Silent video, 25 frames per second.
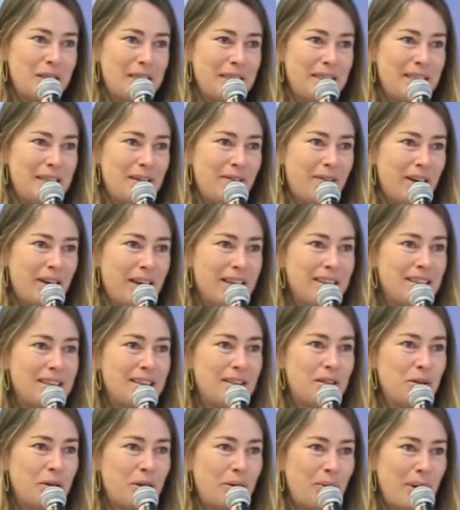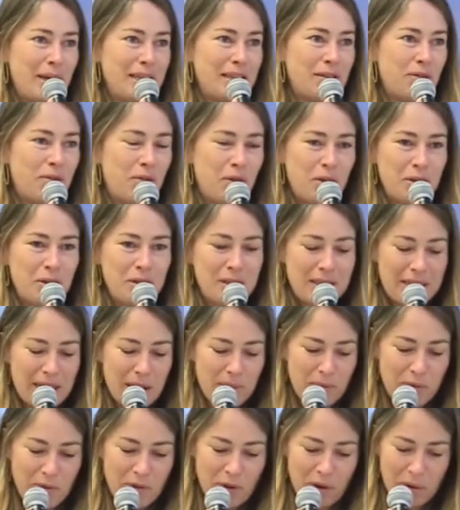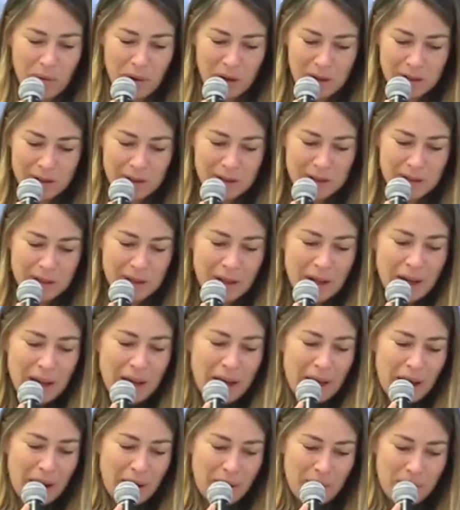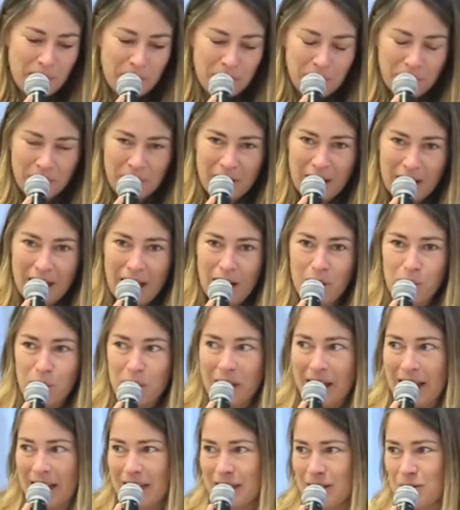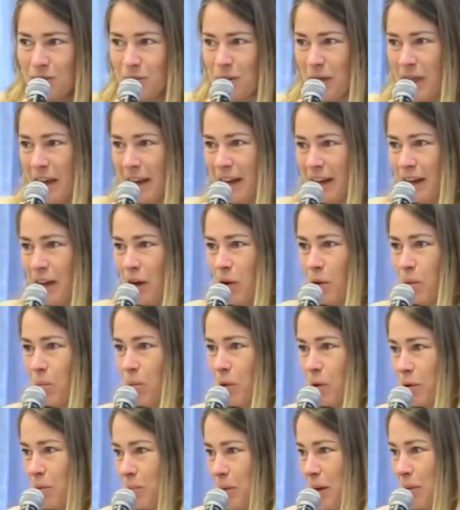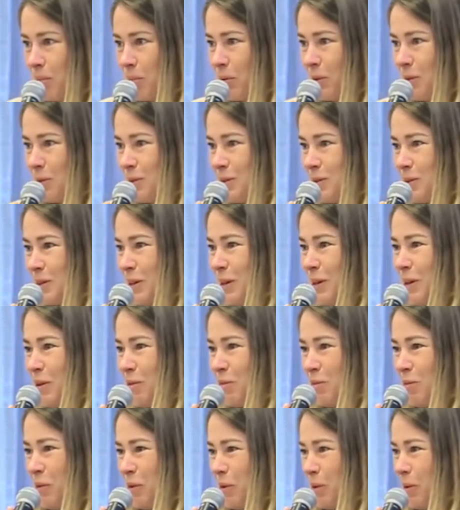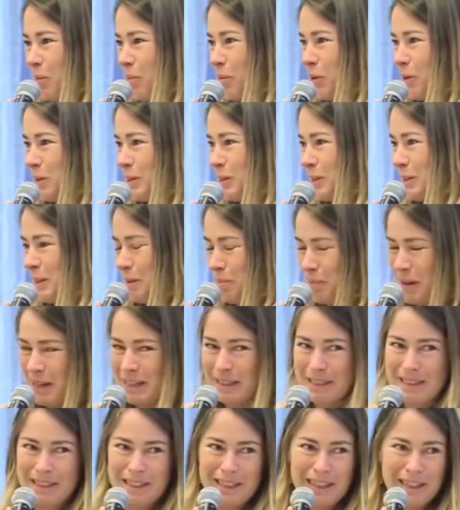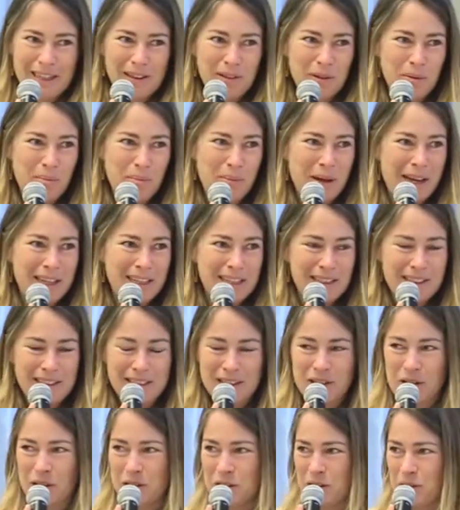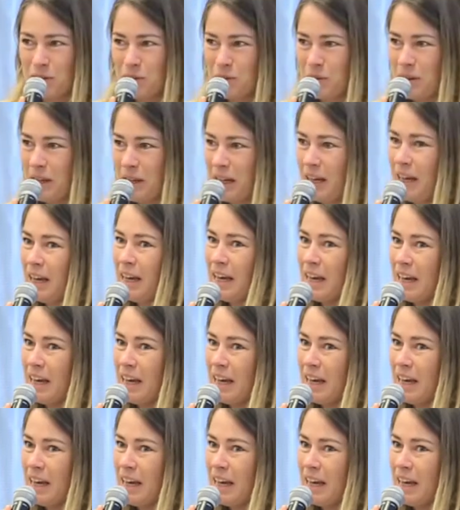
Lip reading: this event is a great first step for us. I would like to thank our board members for participating in the panel discussion today.